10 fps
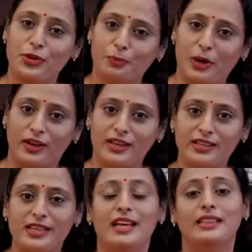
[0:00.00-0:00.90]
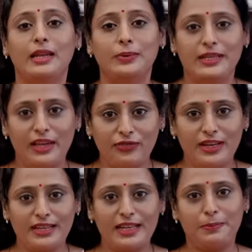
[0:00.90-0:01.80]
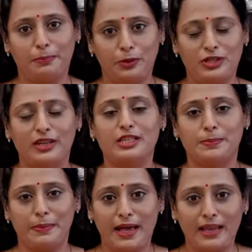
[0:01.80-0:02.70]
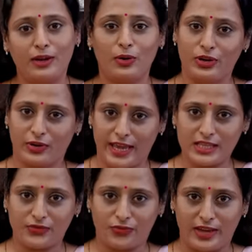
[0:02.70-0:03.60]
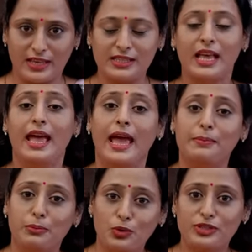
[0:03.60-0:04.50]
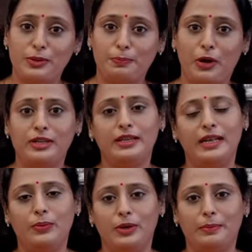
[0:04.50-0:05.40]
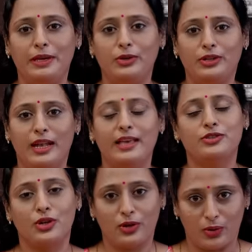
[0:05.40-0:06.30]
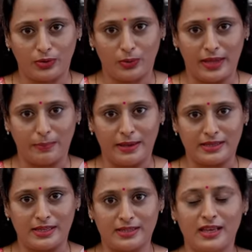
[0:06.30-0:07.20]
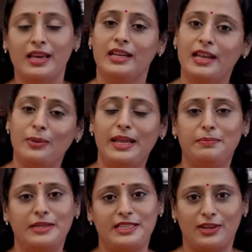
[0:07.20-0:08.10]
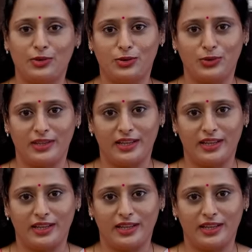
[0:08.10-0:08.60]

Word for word: few products that will definitely put a smile on your guest's face and most importantly will be utilized on an ongoing basis. Now let me take you through the